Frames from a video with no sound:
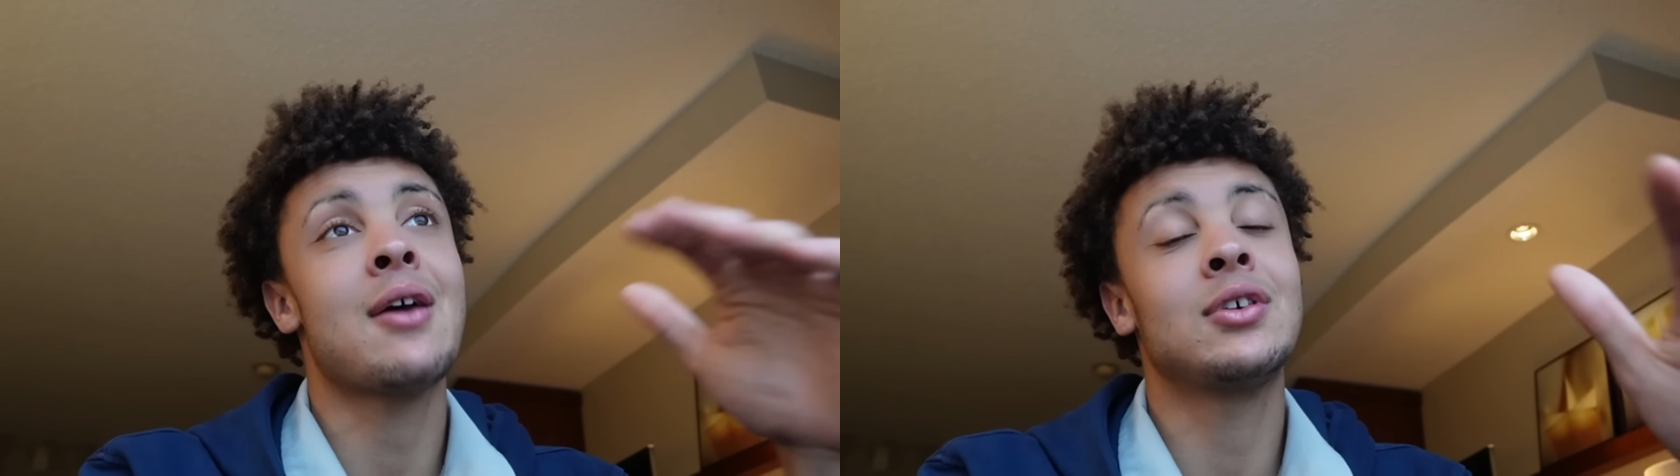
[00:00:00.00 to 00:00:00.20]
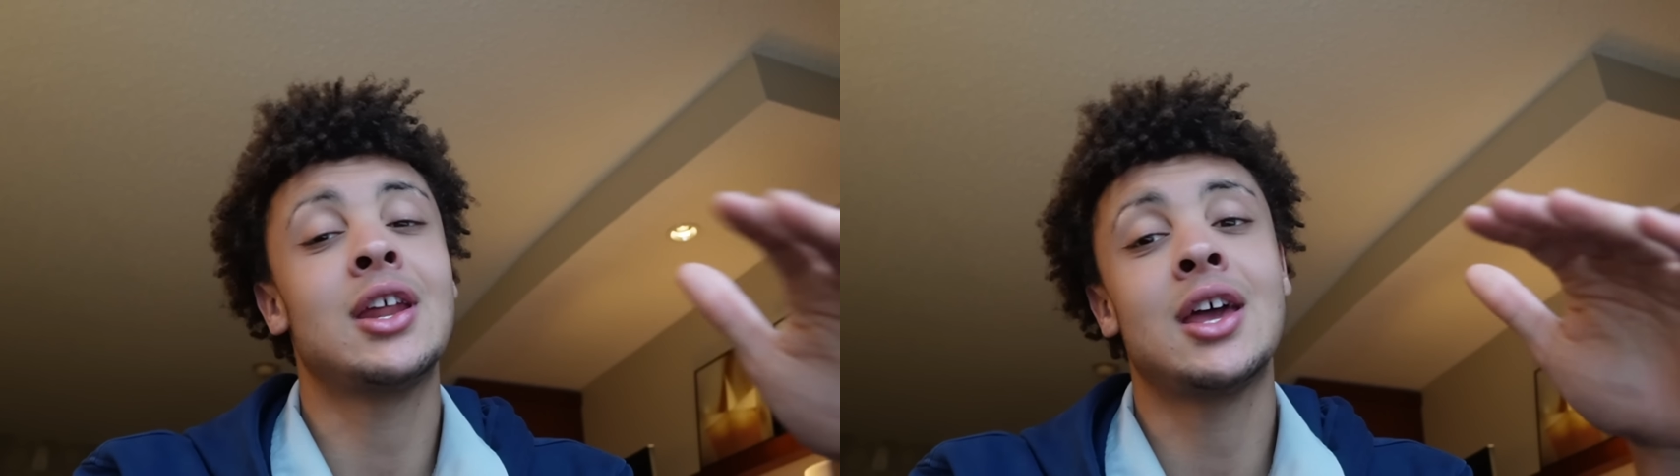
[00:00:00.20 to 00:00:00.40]

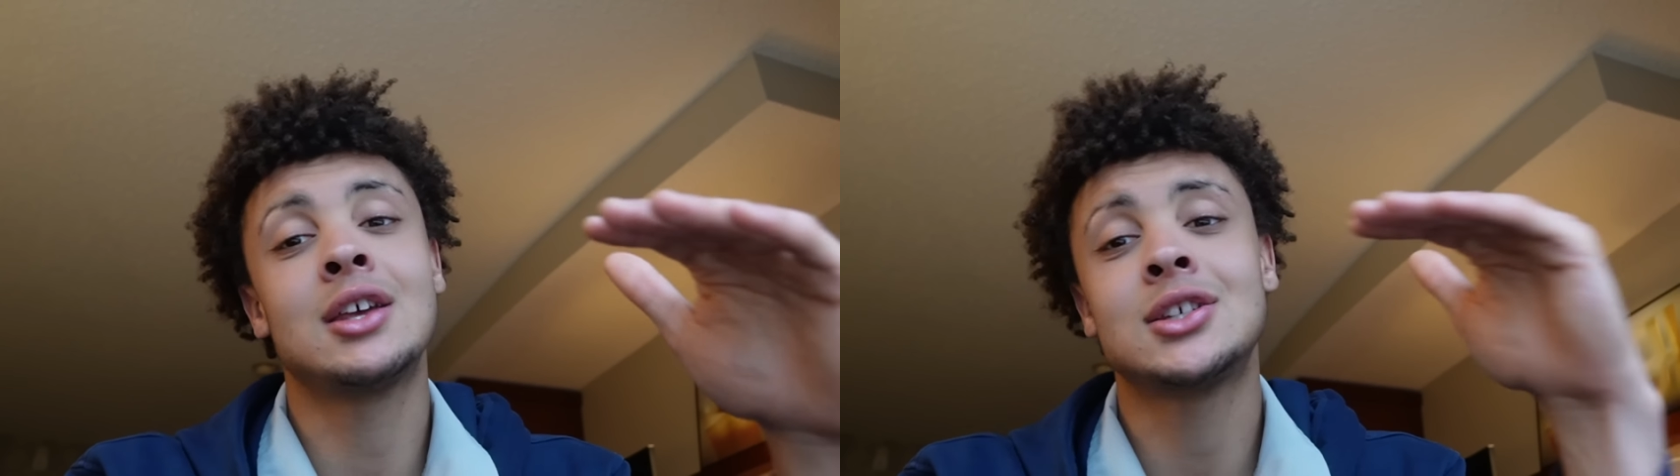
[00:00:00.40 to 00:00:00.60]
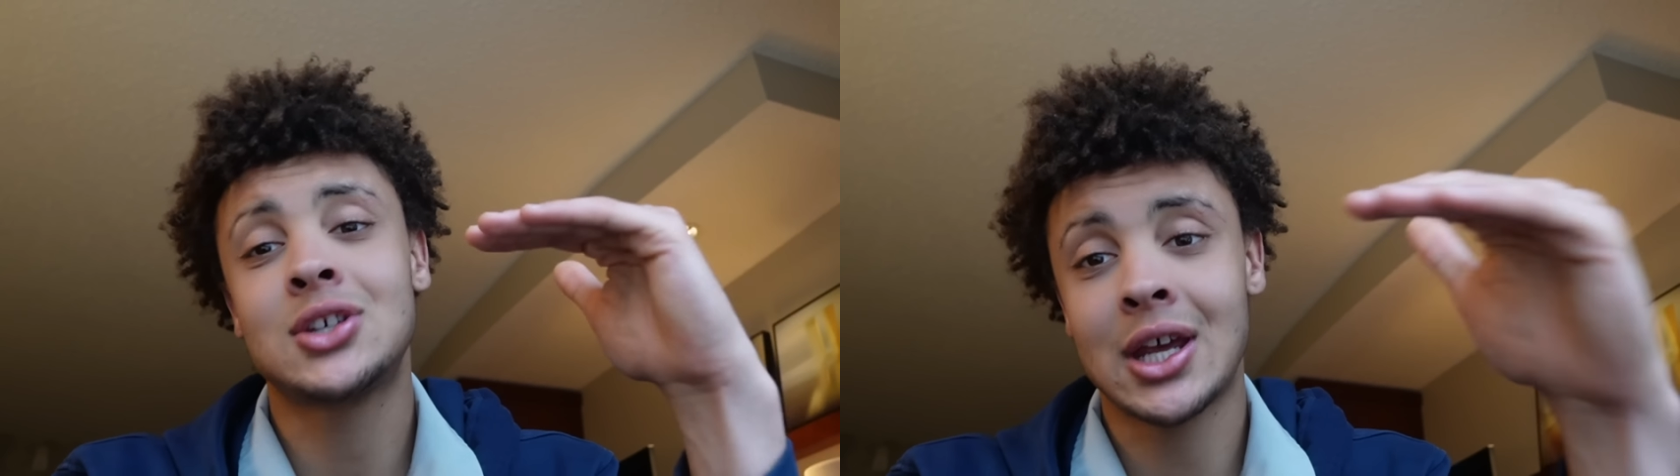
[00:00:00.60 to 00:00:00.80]
Every day
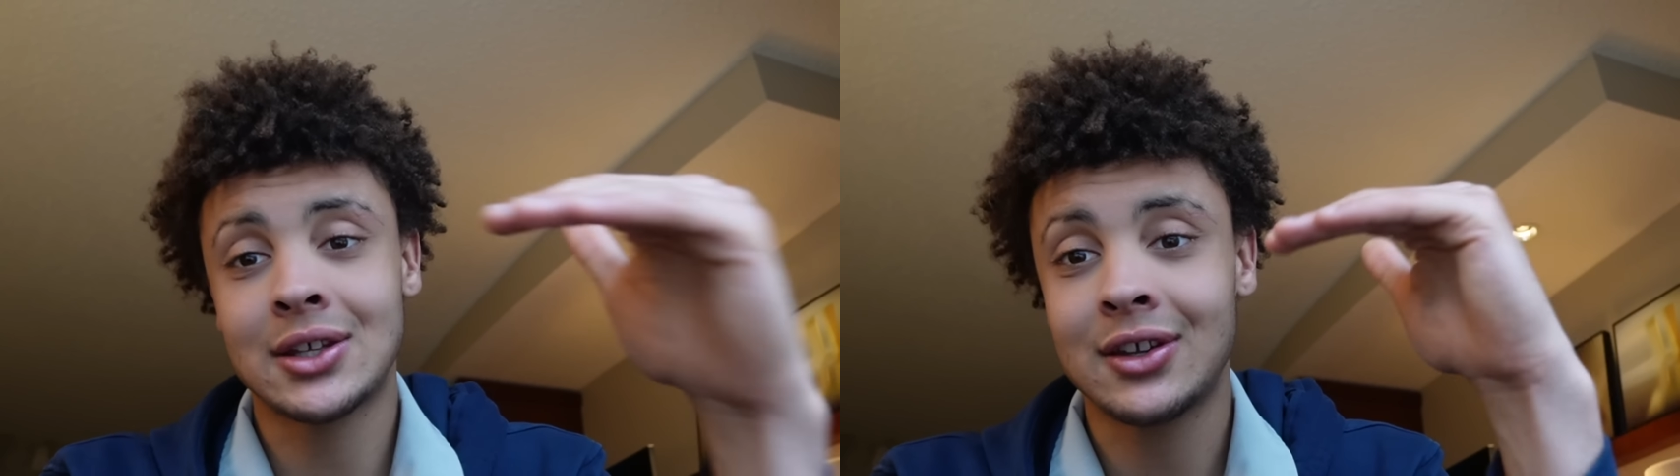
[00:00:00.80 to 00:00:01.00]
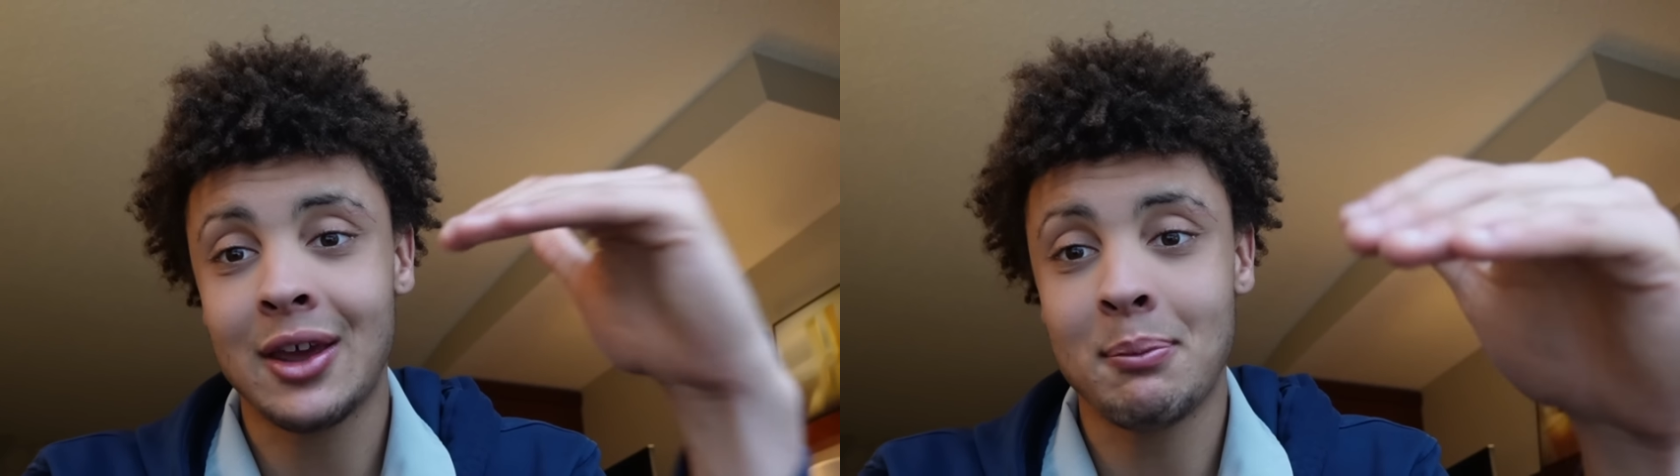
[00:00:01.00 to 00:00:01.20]
is a
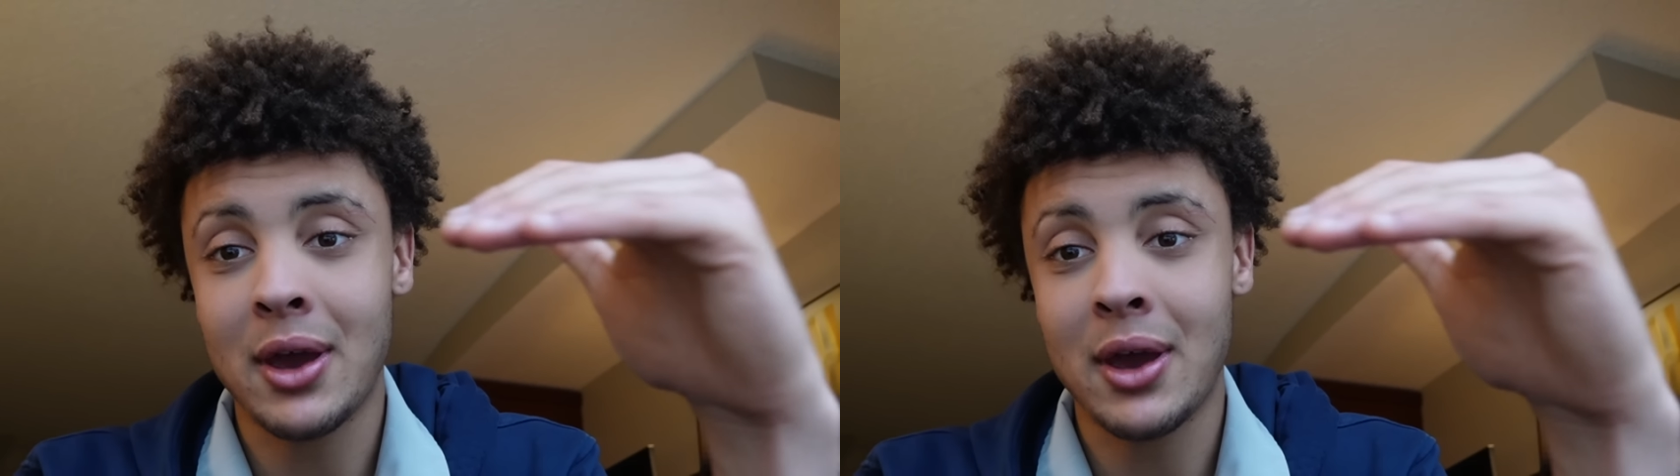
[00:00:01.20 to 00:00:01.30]
chance to get